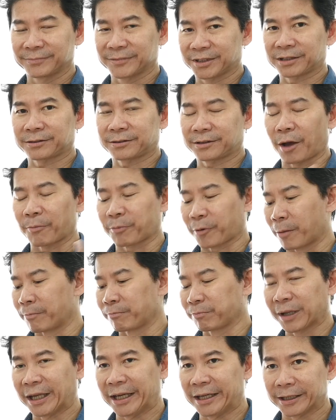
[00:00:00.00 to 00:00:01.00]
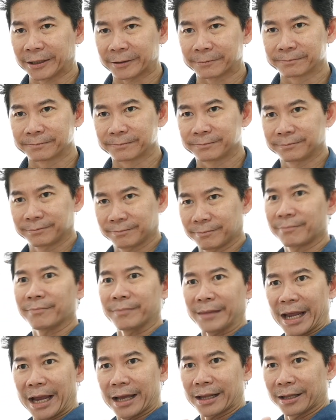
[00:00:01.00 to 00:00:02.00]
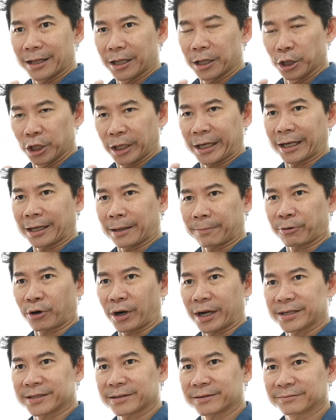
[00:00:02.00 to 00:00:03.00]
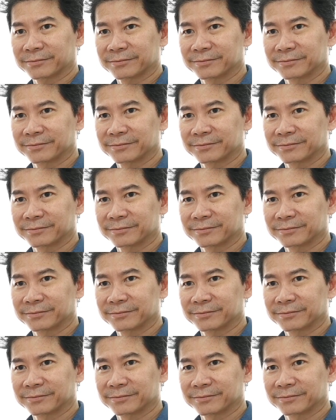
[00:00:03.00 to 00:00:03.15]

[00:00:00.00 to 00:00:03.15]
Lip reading: Stop complaining. Look at the price.